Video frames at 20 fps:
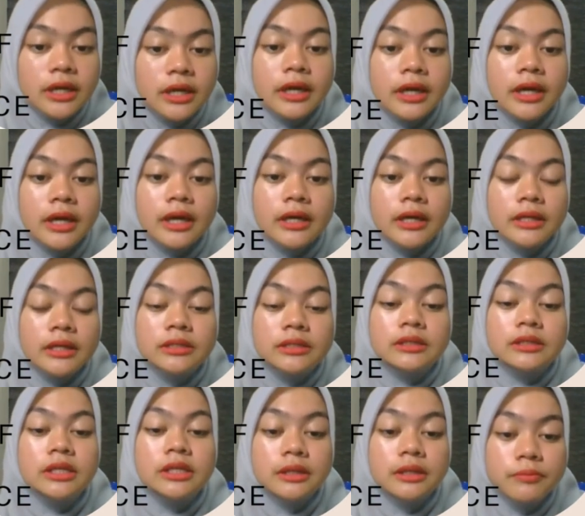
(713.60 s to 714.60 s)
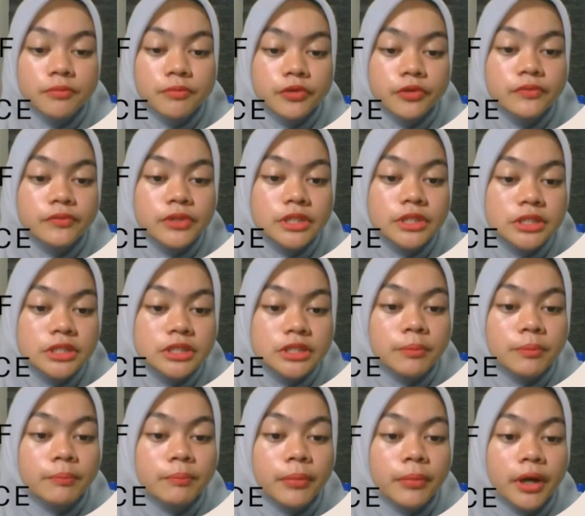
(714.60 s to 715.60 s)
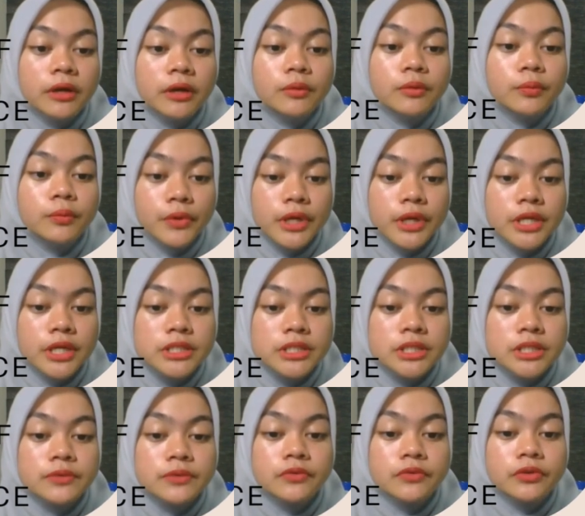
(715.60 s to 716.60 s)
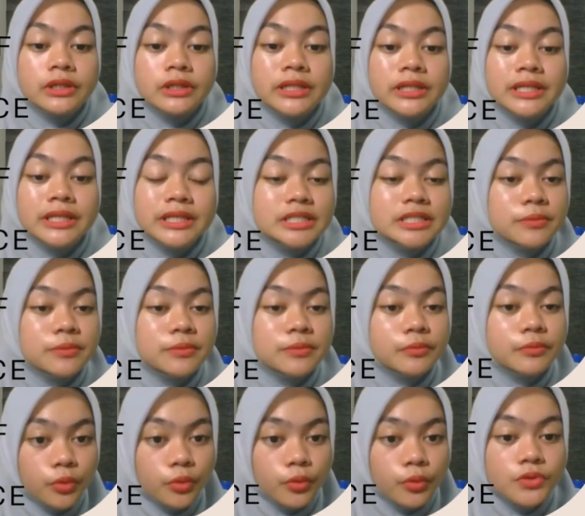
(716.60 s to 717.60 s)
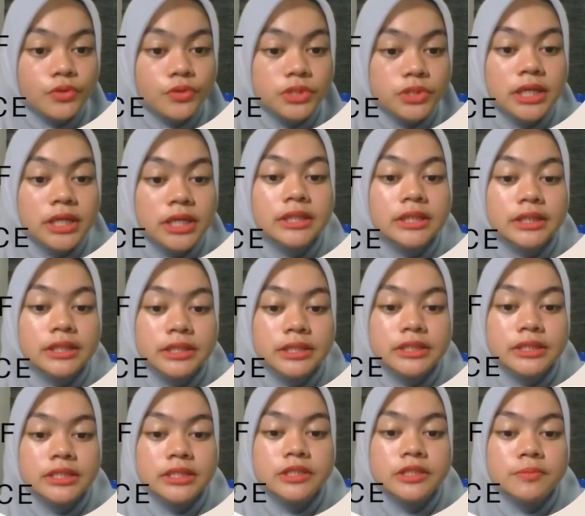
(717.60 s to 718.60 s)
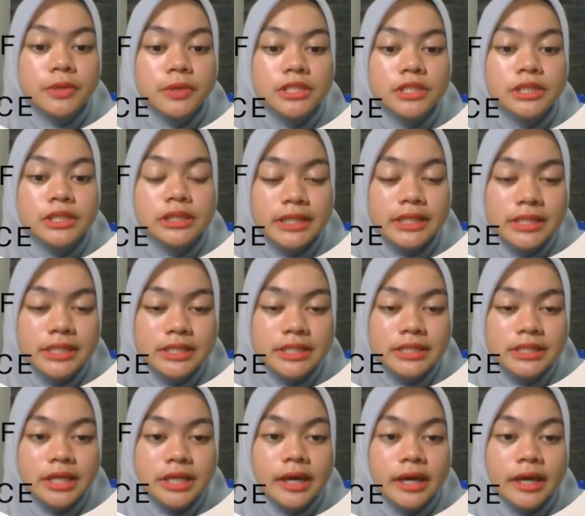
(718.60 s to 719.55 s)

and improve teacher pathways for leadership roles, teaching specialists and